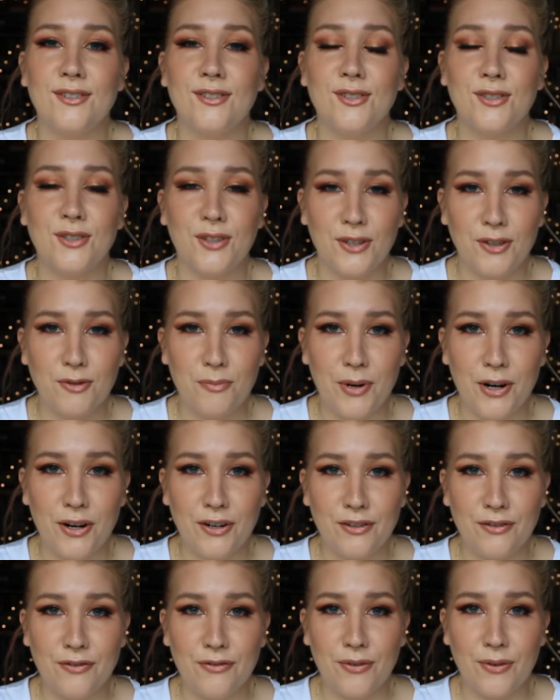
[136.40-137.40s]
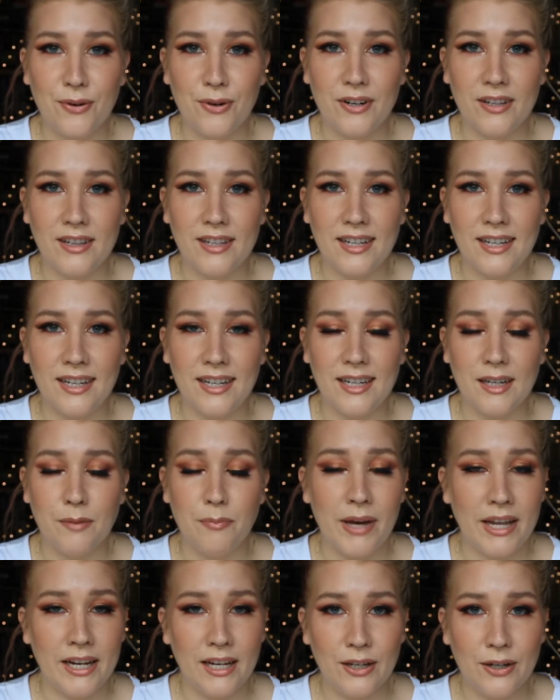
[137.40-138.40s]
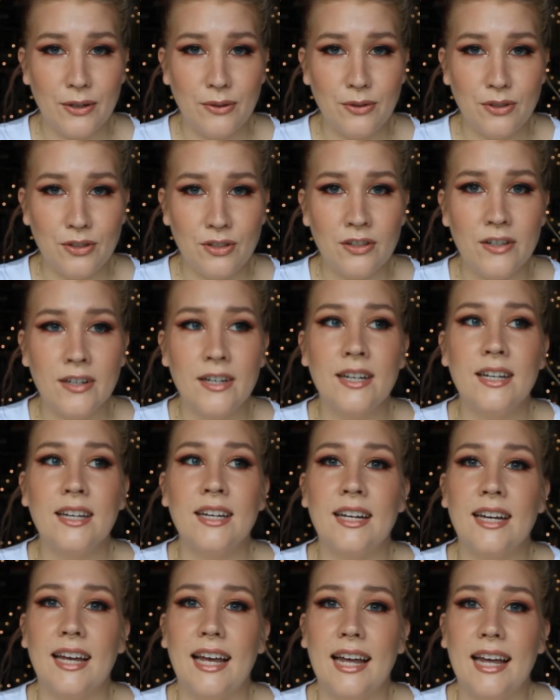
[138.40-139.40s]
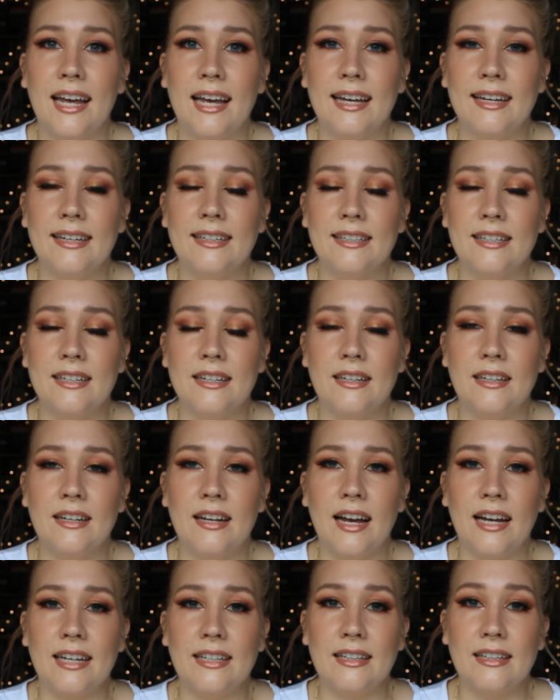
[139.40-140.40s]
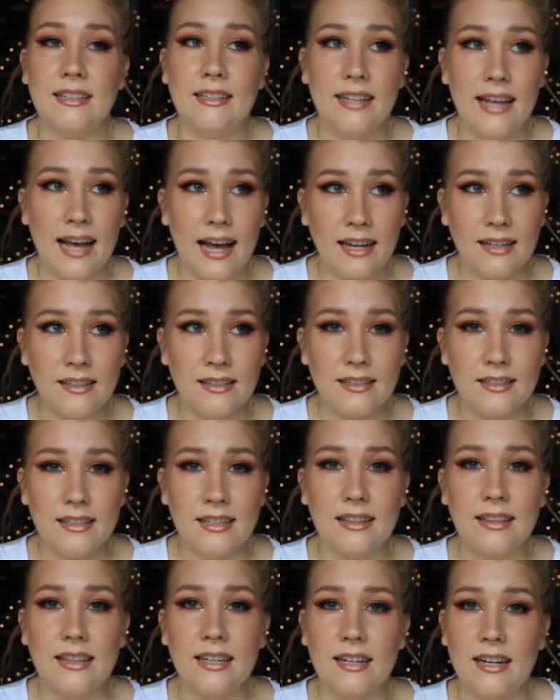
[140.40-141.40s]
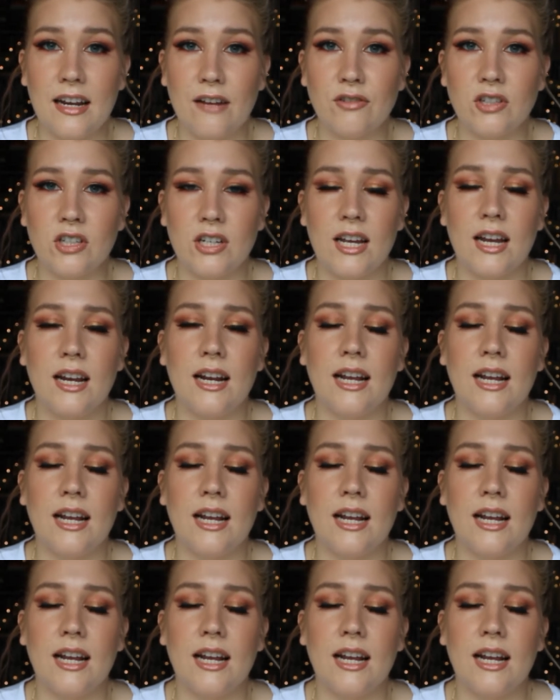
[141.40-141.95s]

skirt part for the petticoat, and I did that, and then after that